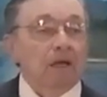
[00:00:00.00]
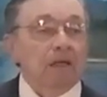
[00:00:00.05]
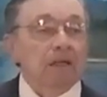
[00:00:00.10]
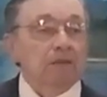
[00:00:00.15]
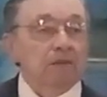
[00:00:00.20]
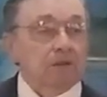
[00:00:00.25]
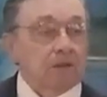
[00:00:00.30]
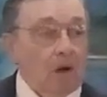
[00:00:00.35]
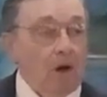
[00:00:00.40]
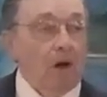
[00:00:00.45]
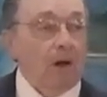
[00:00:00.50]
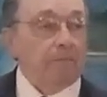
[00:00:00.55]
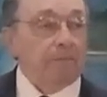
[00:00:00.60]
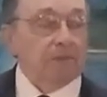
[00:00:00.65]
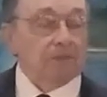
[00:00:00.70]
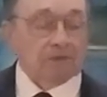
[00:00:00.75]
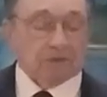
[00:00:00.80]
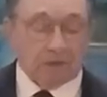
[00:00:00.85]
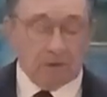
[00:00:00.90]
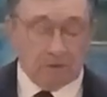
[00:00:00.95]

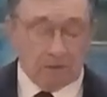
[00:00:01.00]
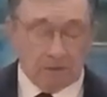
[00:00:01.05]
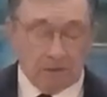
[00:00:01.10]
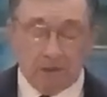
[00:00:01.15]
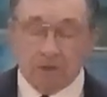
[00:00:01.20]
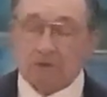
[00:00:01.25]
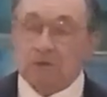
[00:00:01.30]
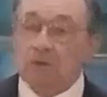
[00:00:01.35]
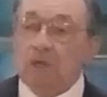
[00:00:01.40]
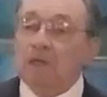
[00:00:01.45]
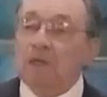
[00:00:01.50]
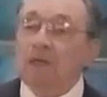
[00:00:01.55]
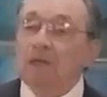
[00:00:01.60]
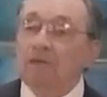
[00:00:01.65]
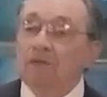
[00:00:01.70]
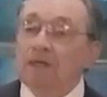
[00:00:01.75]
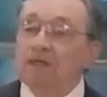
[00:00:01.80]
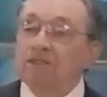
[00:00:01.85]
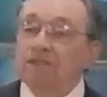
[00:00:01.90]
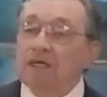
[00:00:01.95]
encompassing
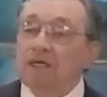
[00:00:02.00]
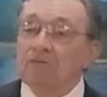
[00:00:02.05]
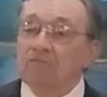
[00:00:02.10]
this